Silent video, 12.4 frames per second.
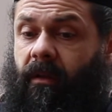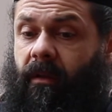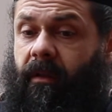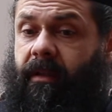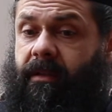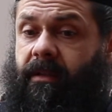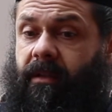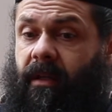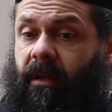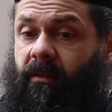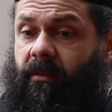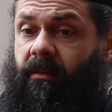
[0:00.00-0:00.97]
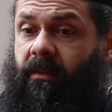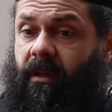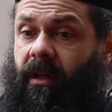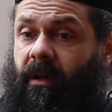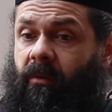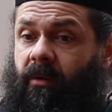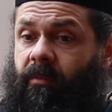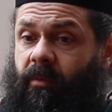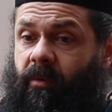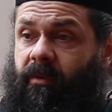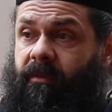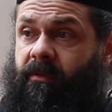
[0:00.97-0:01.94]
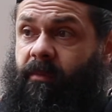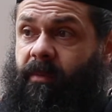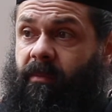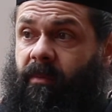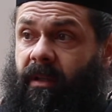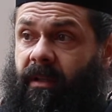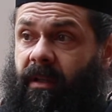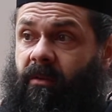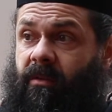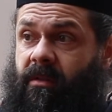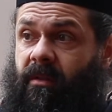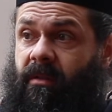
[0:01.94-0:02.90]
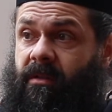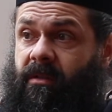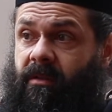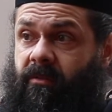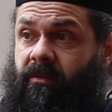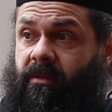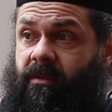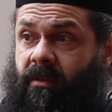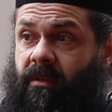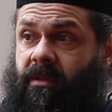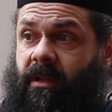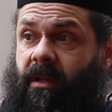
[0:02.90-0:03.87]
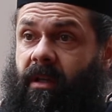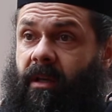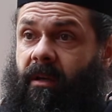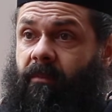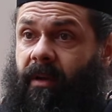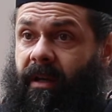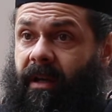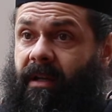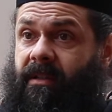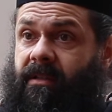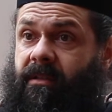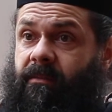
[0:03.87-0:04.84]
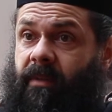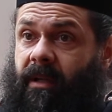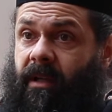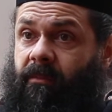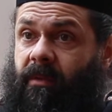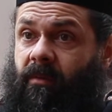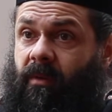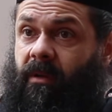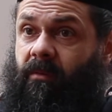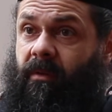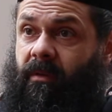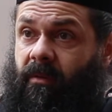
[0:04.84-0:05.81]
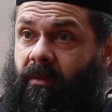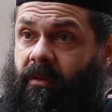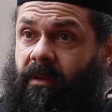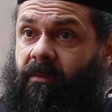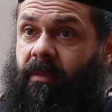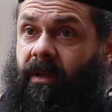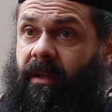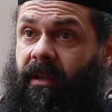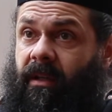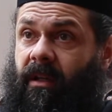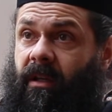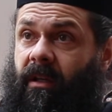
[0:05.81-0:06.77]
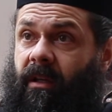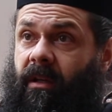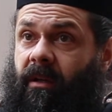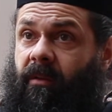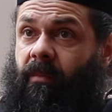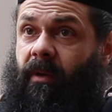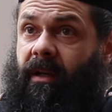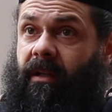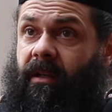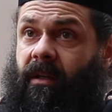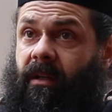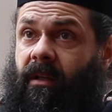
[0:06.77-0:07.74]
this is how we prove to people that our church is a true church, by us becoming one with God, and by